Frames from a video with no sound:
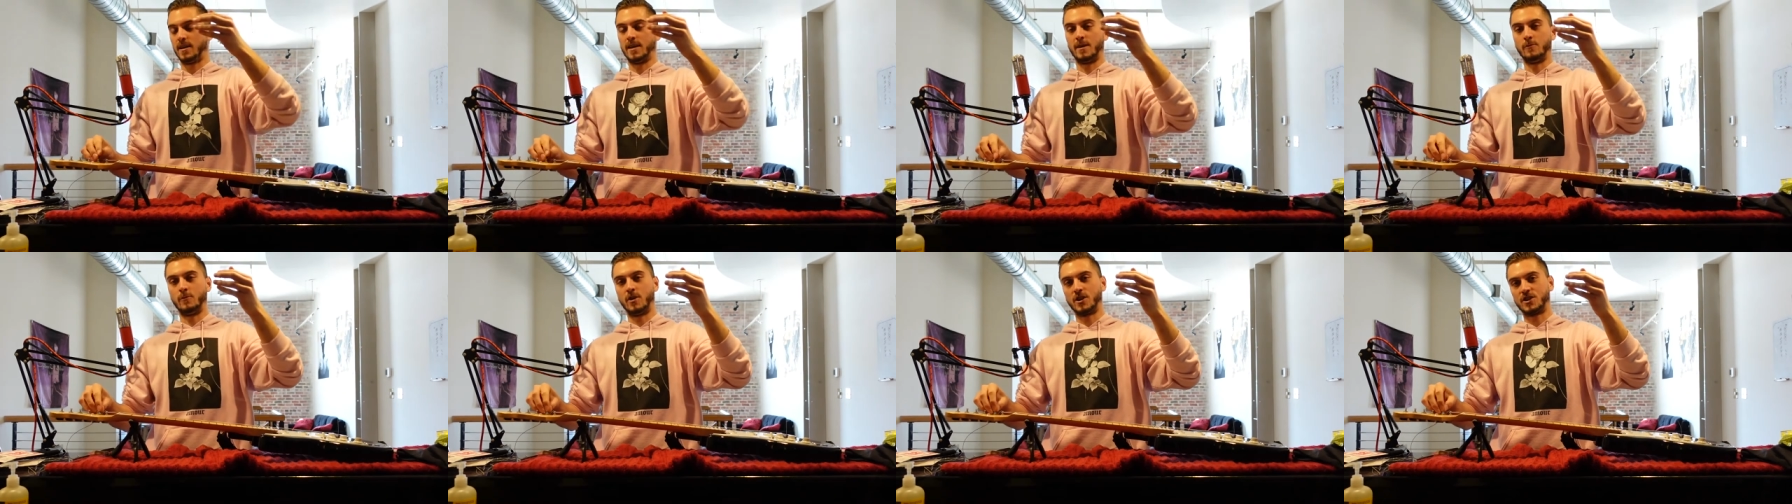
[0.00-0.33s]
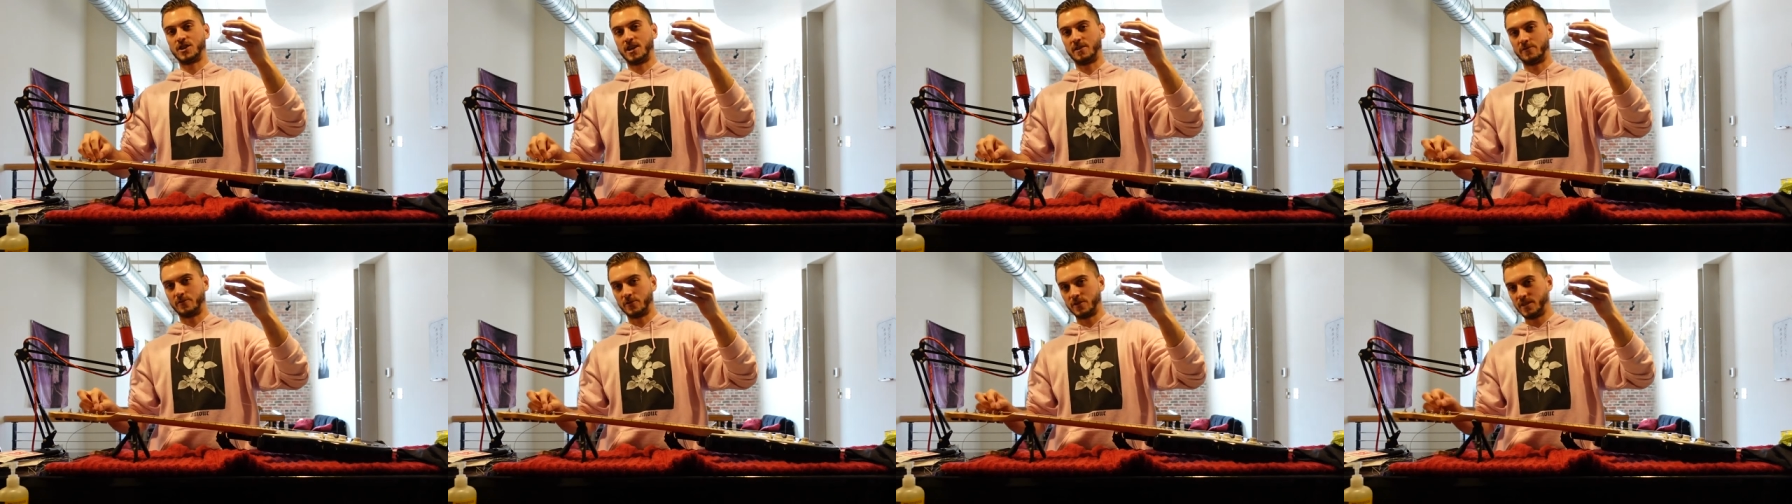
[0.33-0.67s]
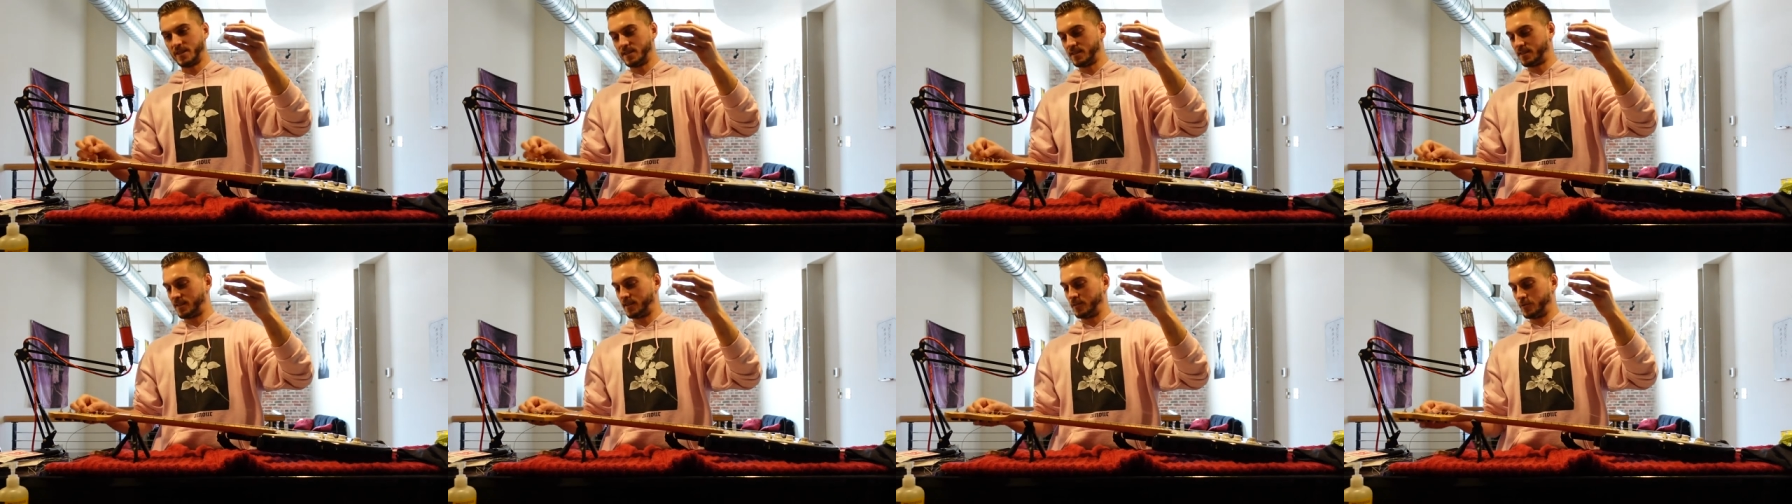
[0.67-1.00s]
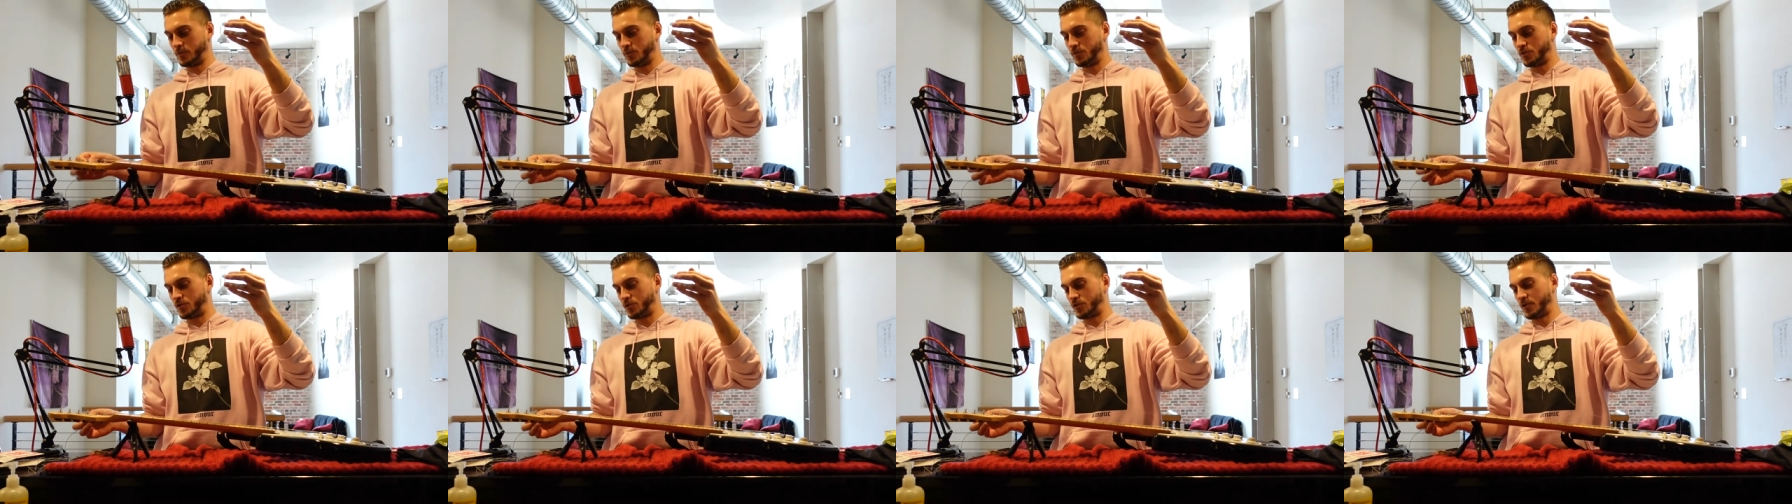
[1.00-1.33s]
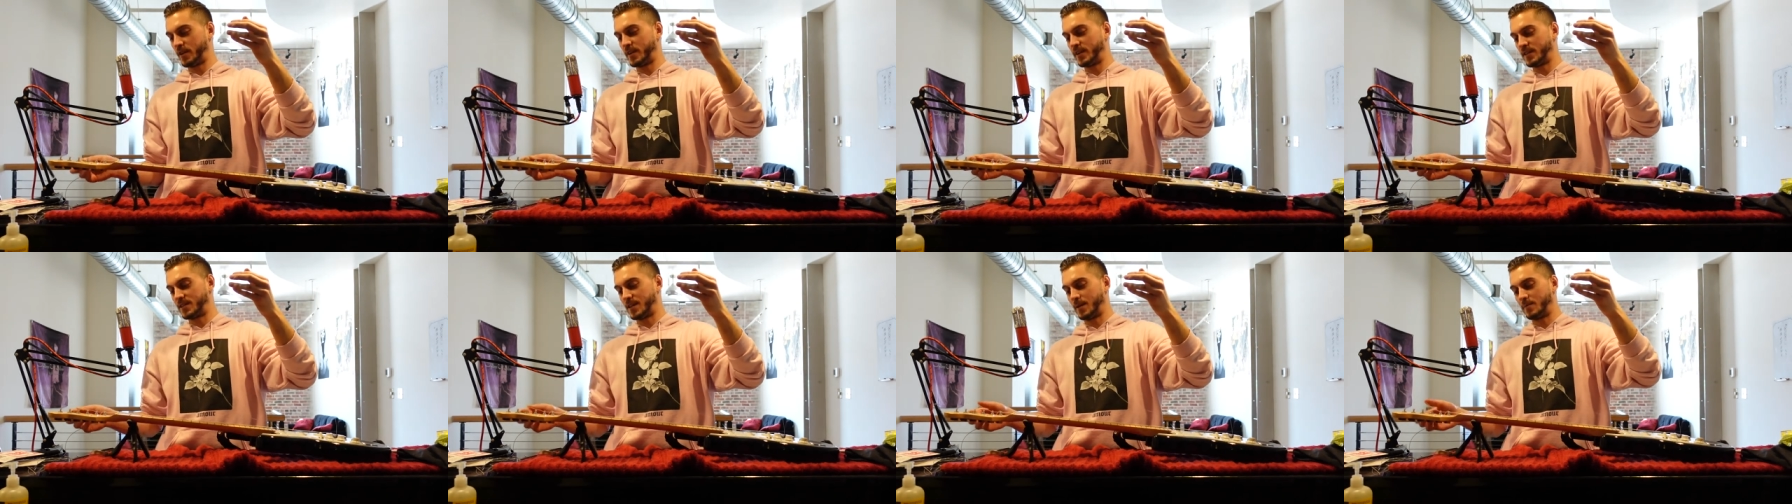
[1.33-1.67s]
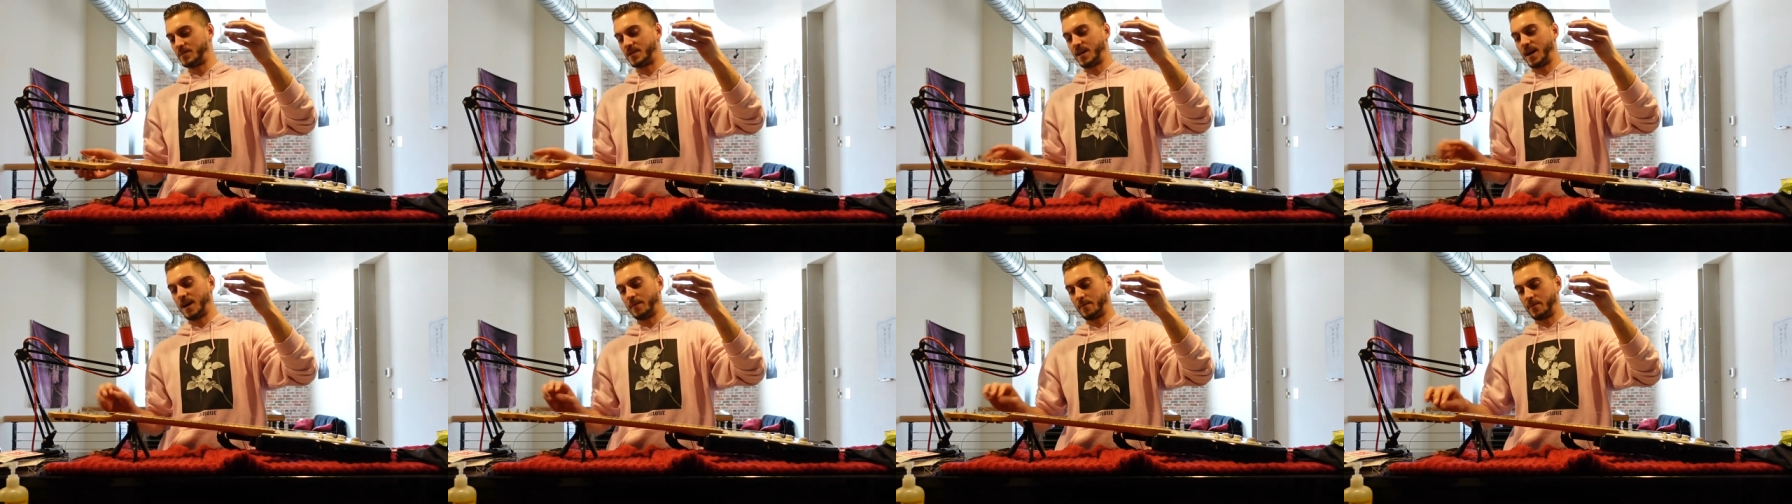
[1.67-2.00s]
And watch out for these loose strings up
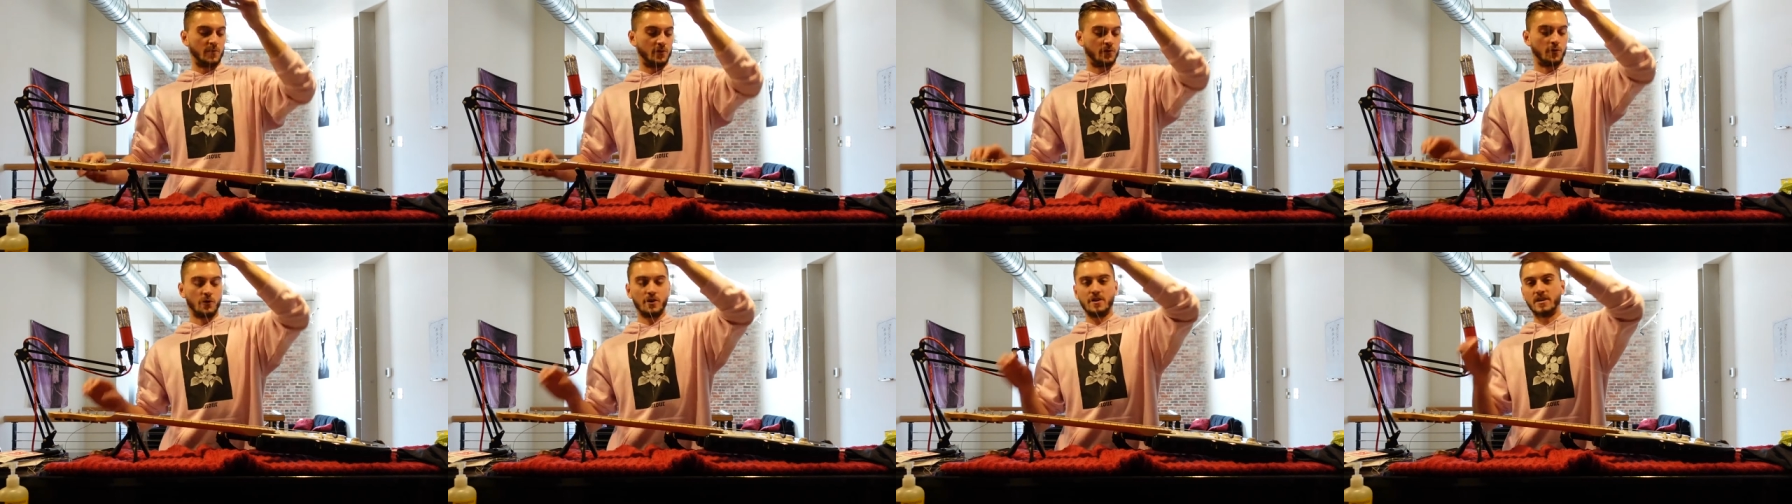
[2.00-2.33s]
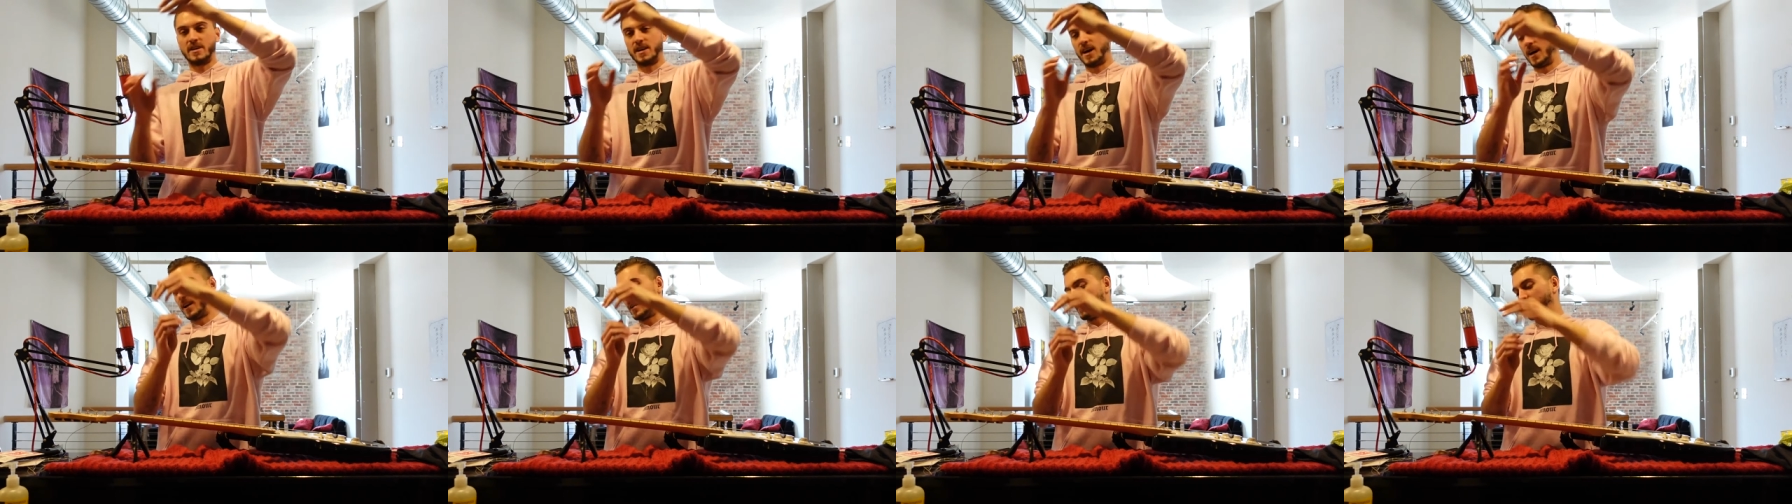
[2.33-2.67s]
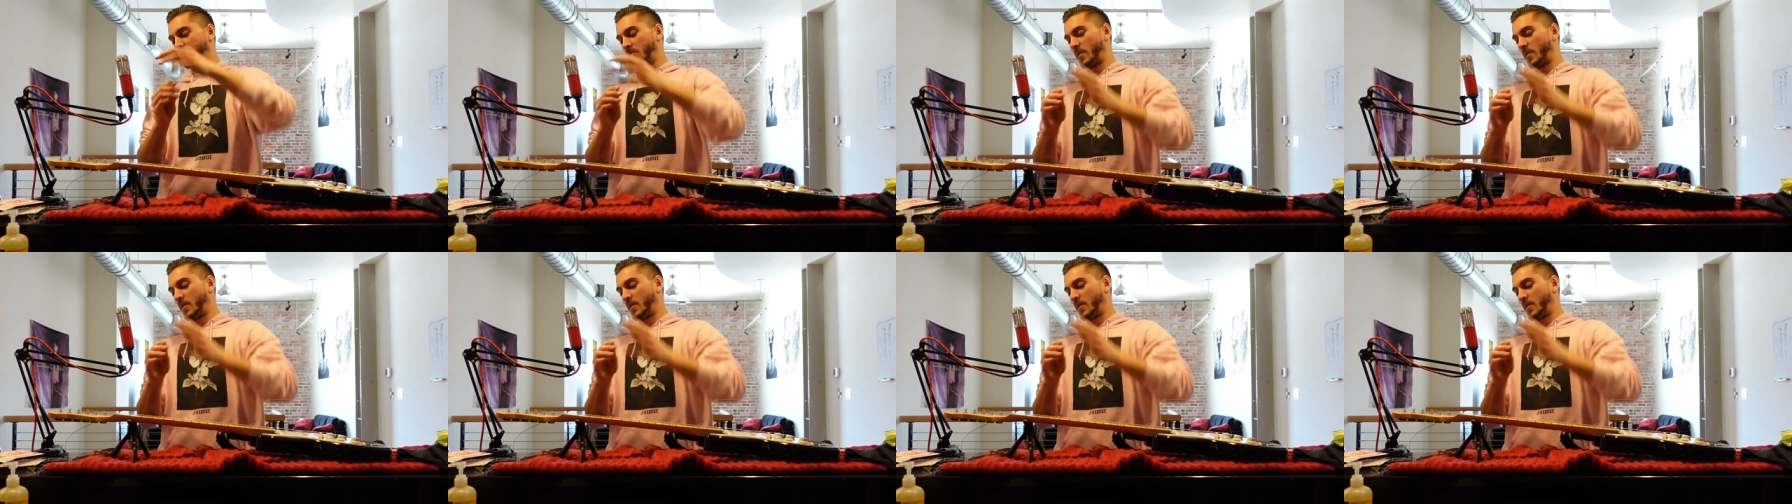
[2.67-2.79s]
top before you cut them.